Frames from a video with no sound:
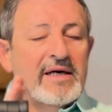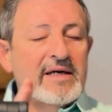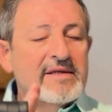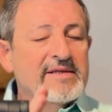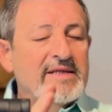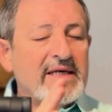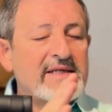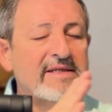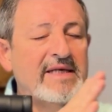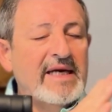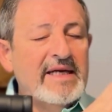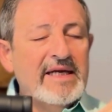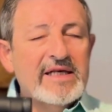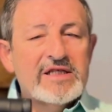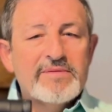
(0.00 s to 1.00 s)
a
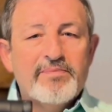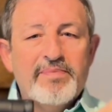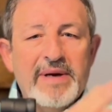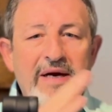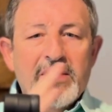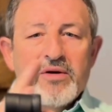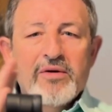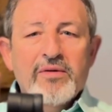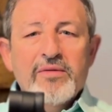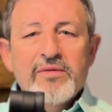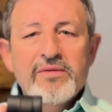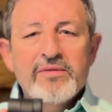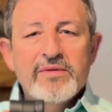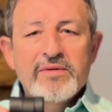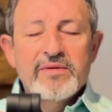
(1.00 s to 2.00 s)
16-inch
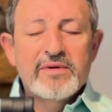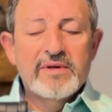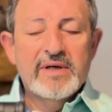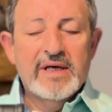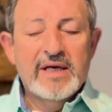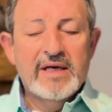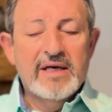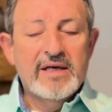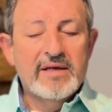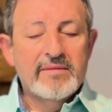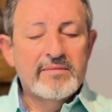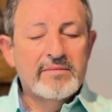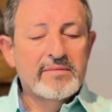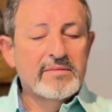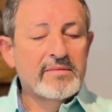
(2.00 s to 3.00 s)
barrel
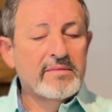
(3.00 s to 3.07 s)
um,